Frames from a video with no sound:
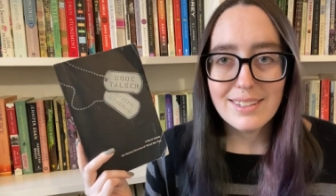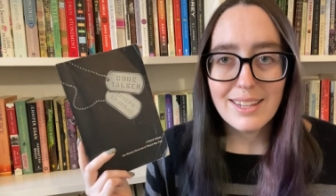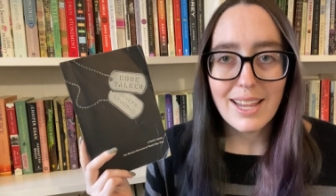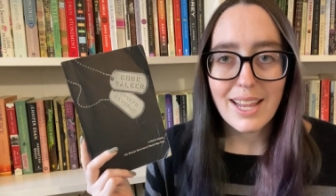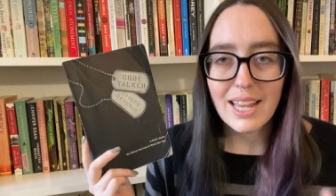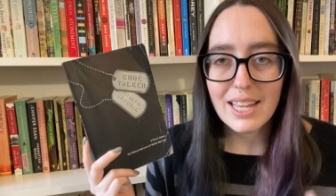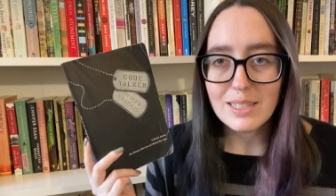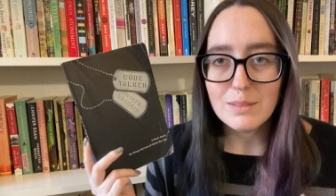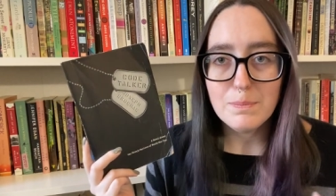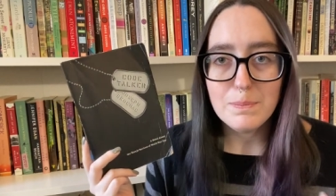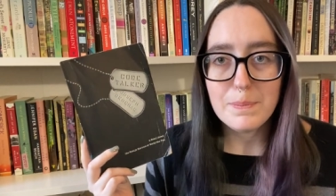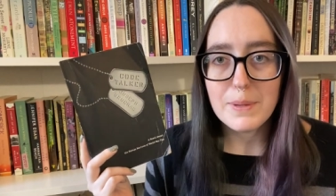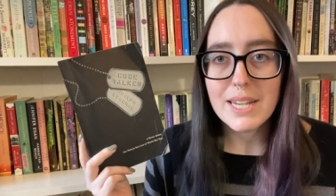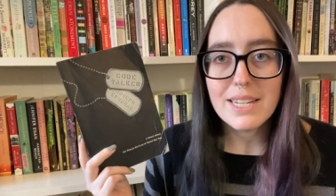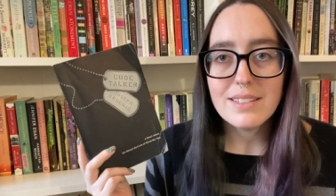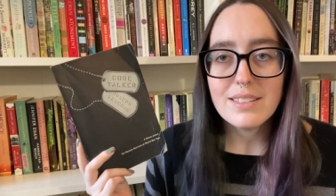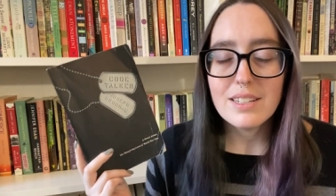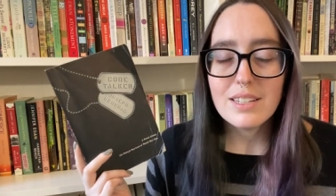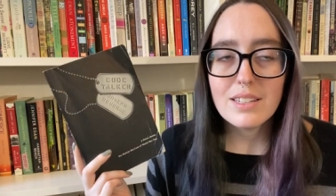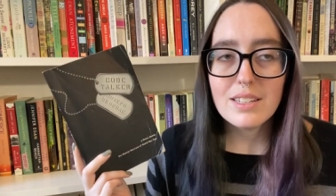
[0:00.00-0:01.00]
had
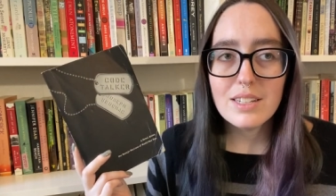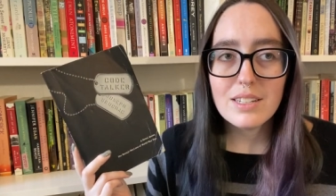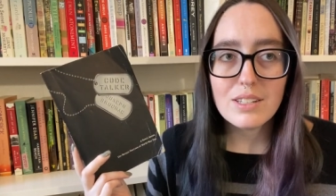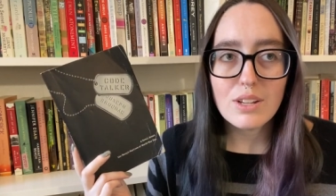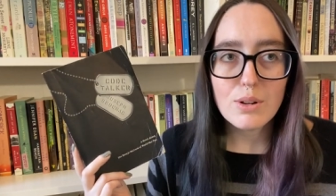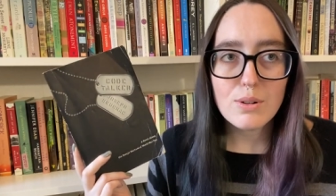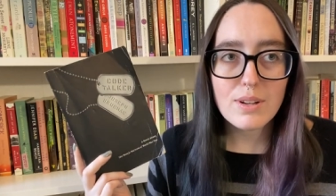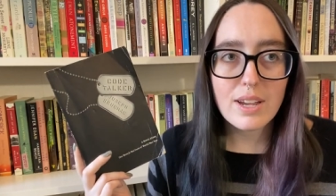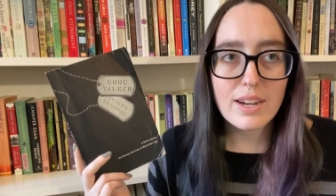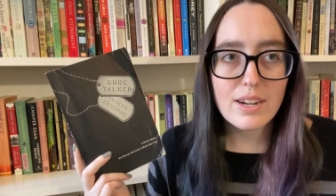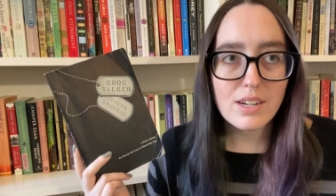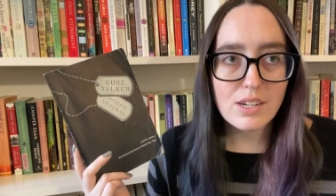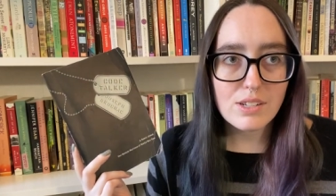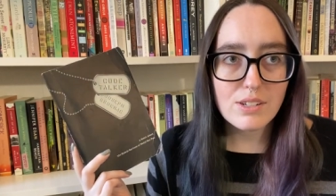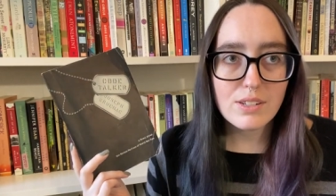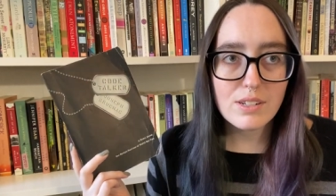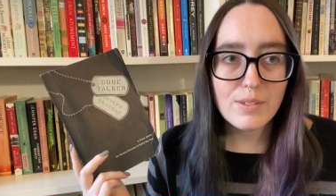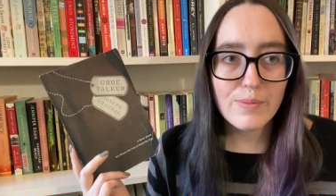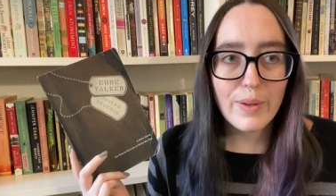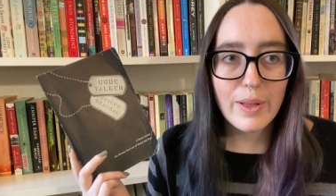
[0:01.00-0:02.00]
basically no
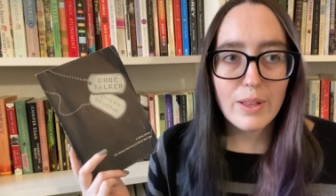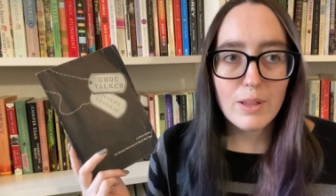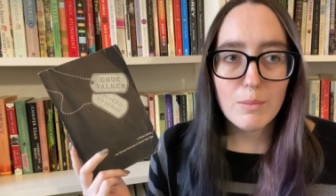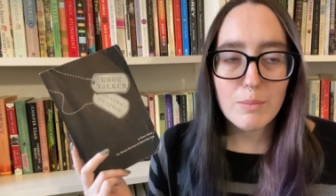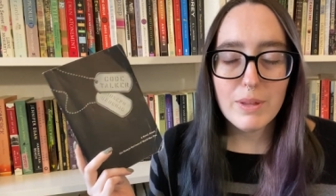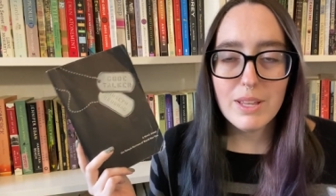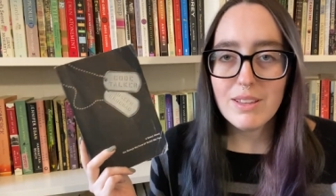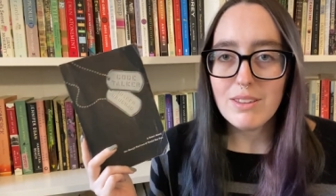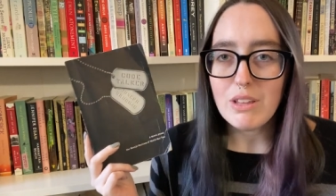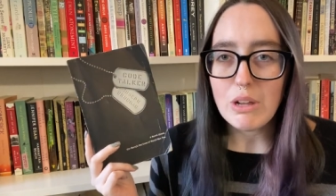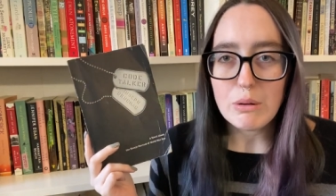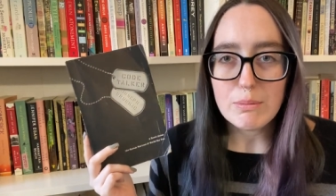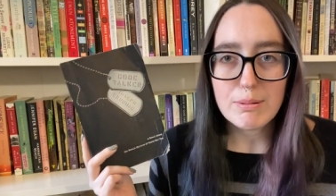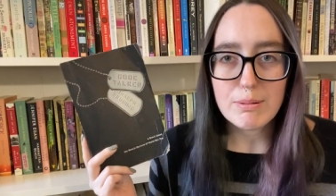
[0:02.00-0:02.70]
character development, no